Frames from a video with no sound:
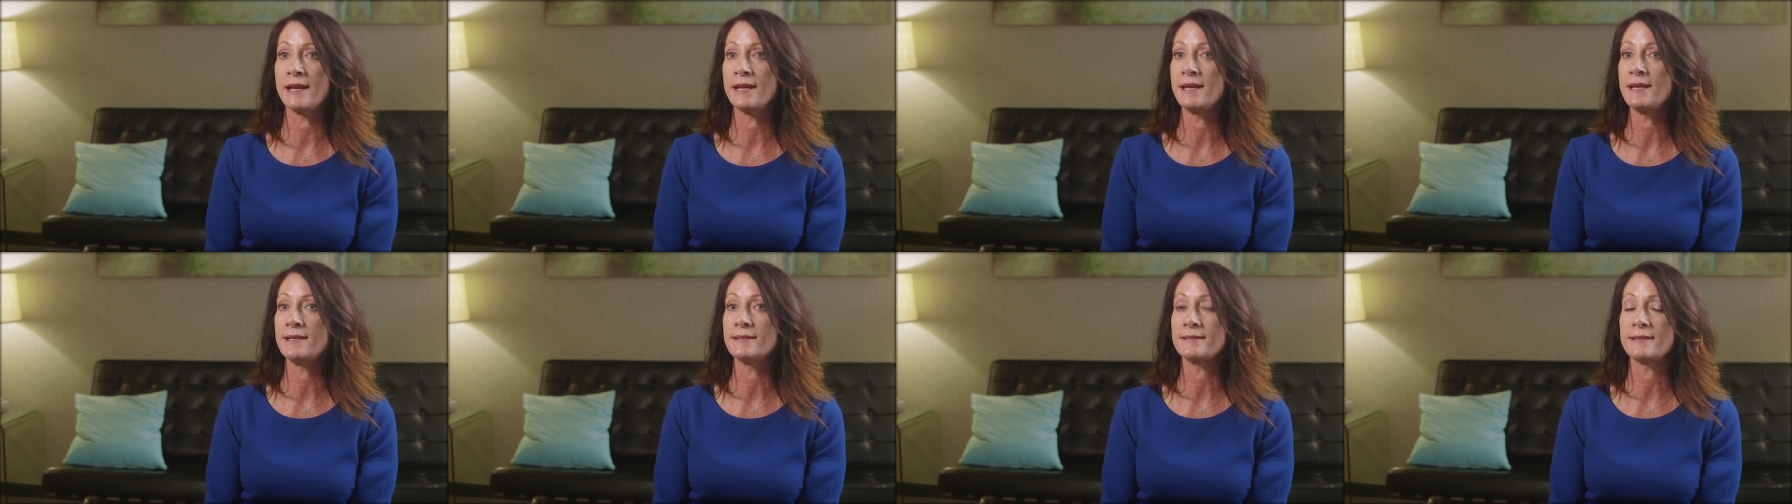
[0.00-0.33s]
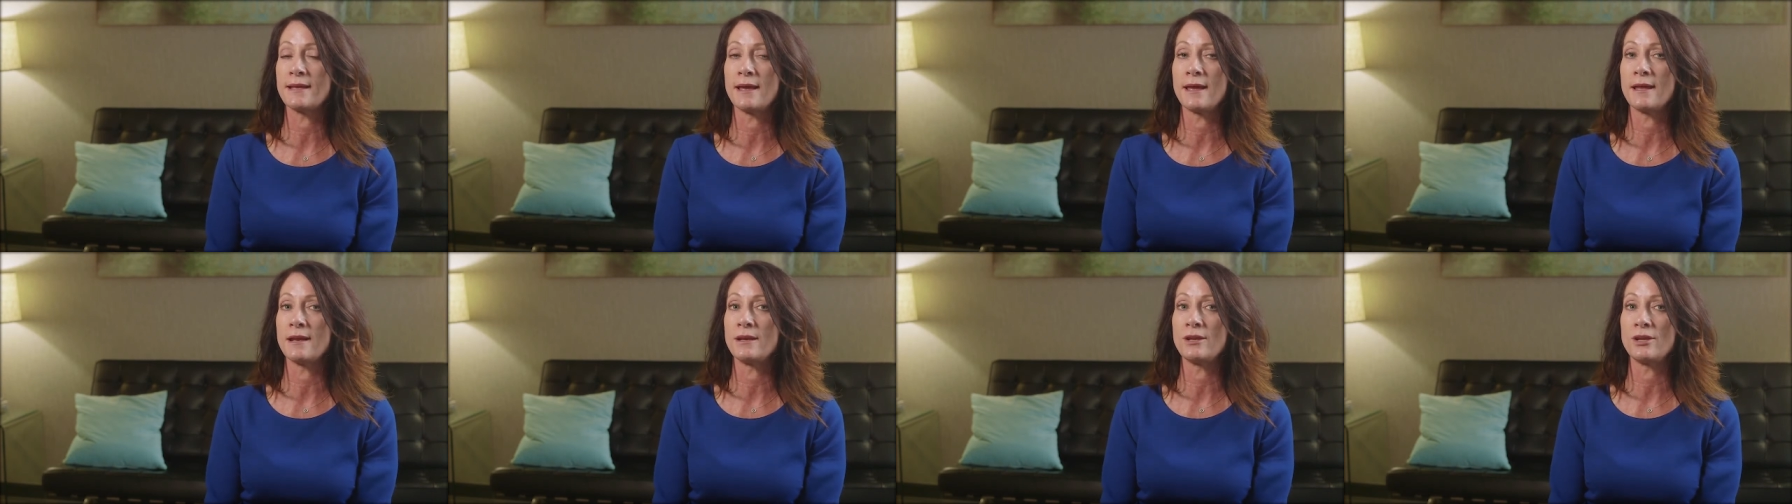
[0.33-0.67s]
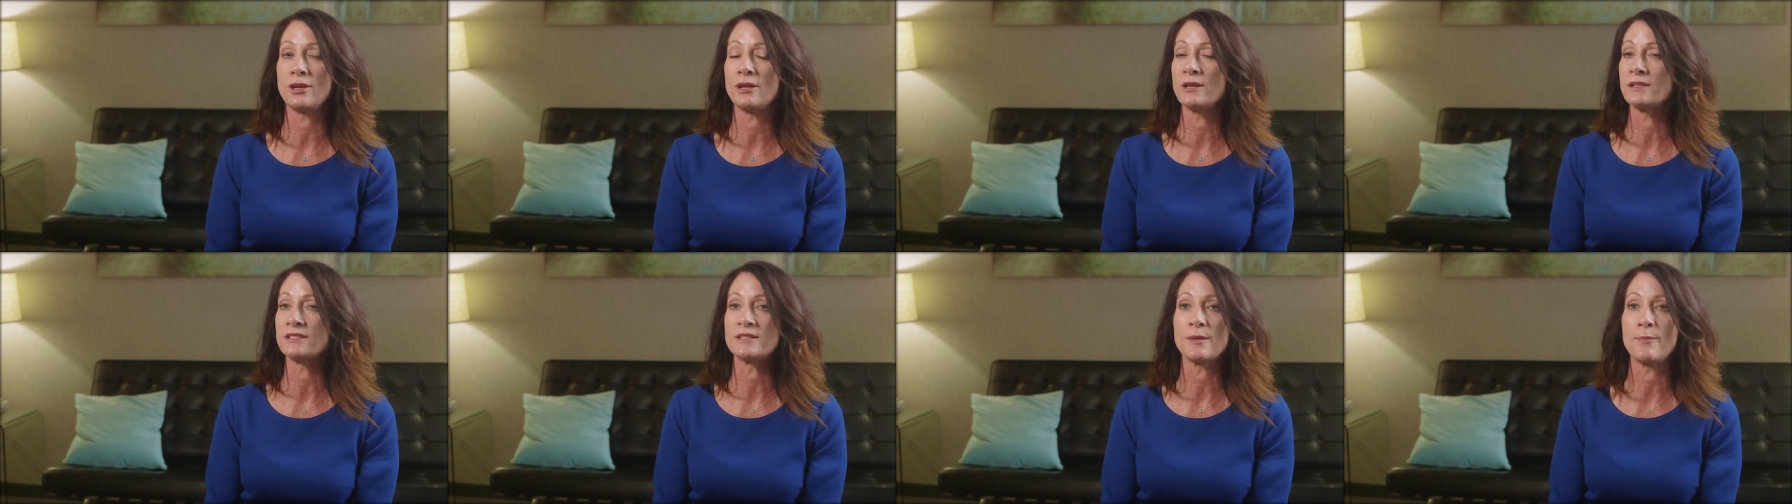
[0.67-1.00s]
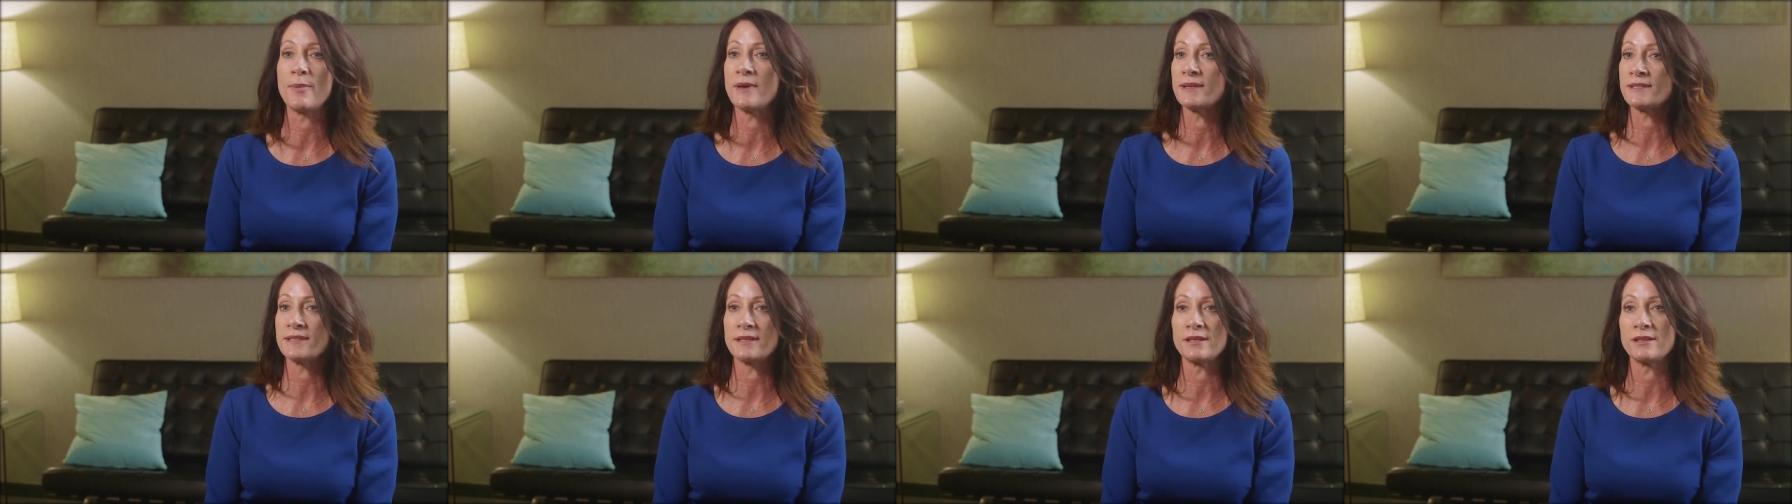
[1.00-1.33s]
and he said it's
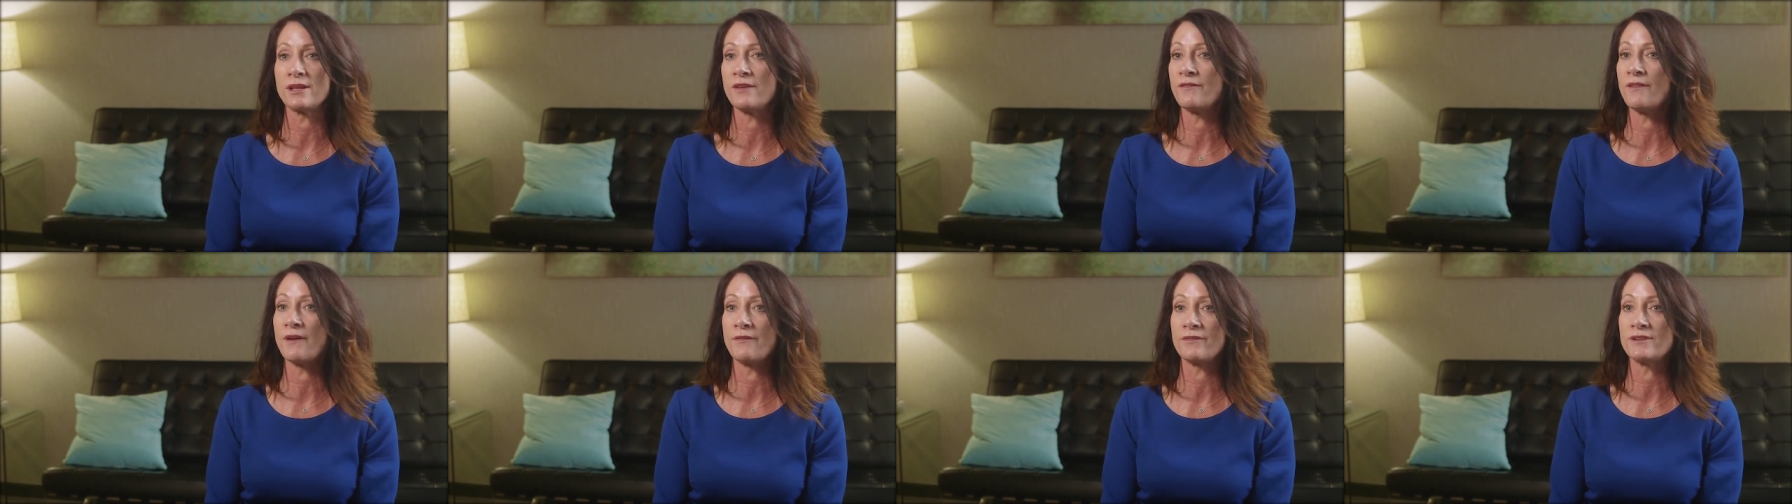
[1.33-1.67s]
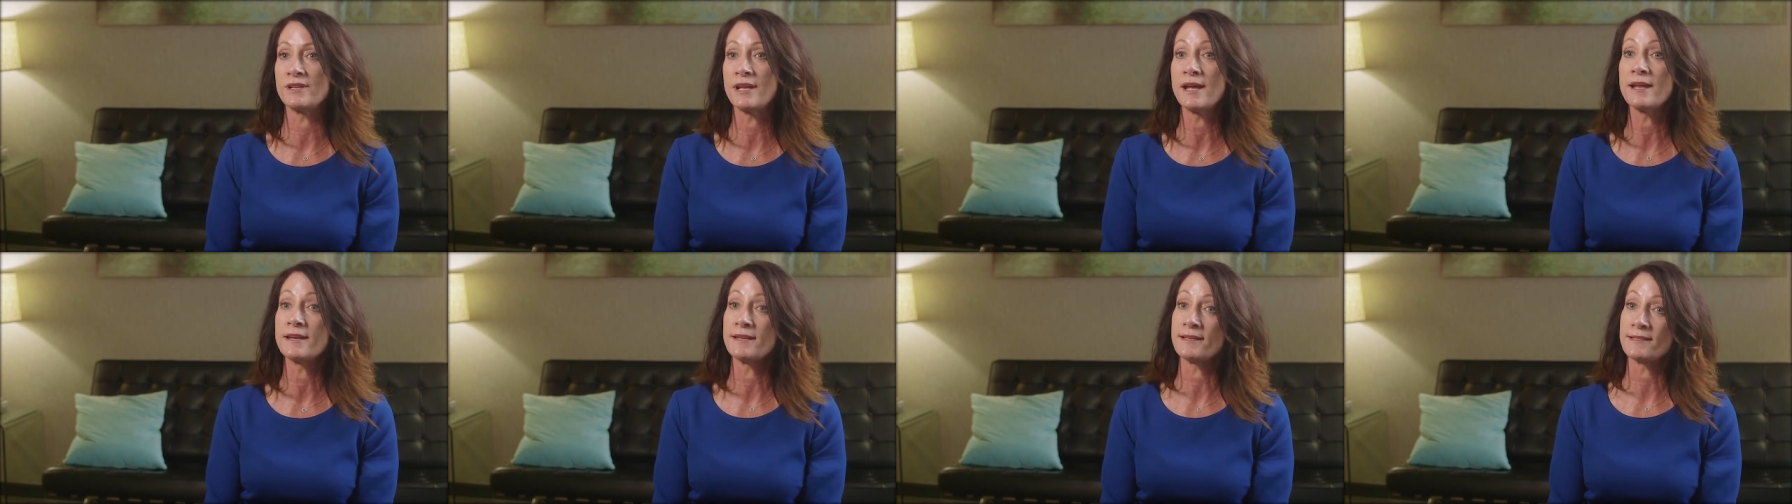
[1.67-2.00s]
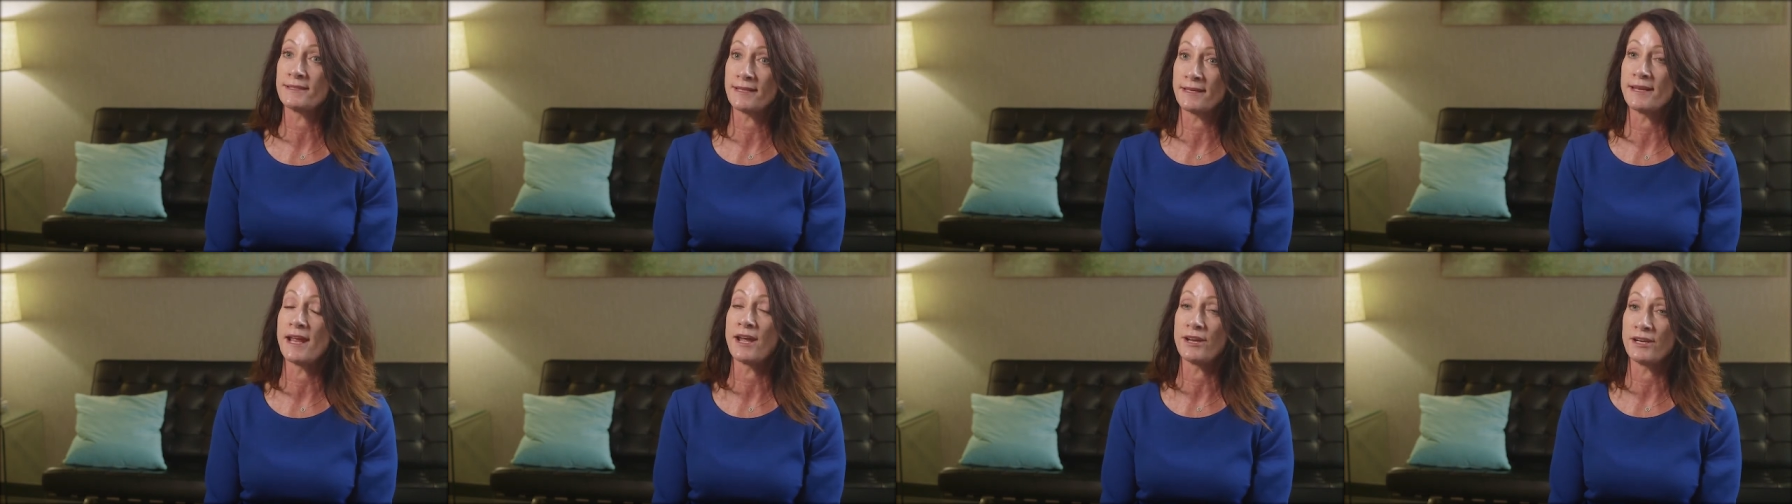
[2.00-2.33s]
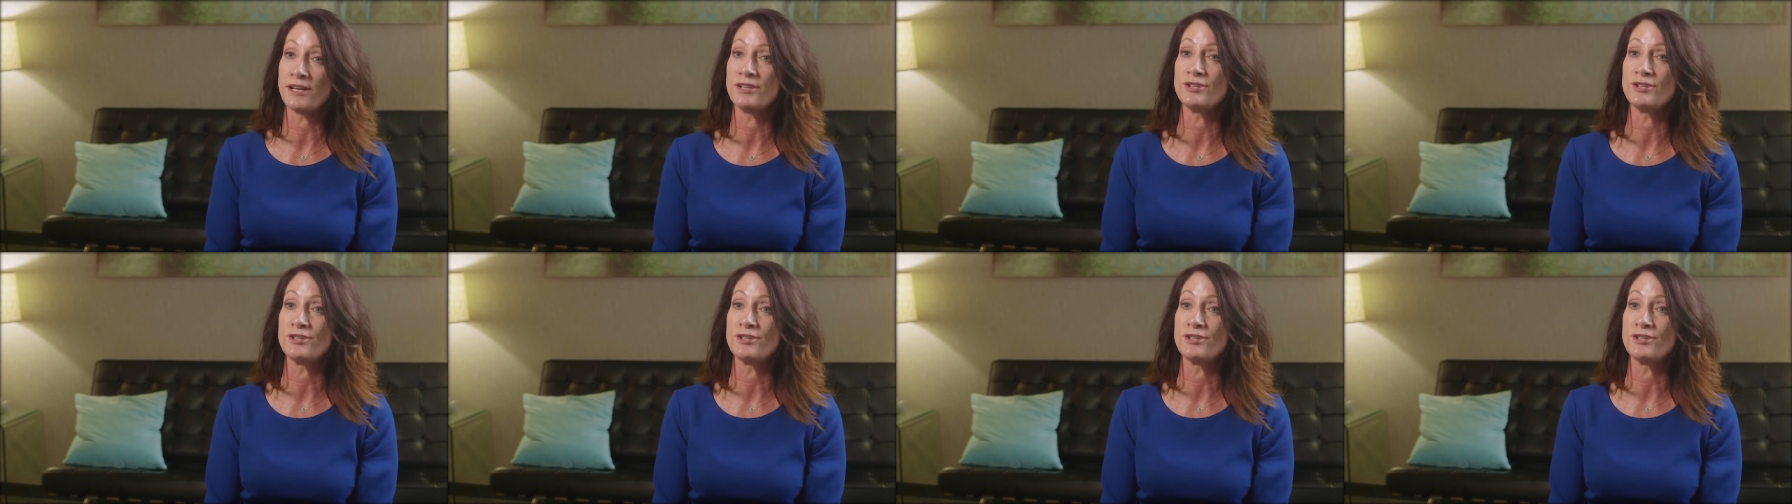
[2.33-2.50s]
the best thing that you've ever done. He said now you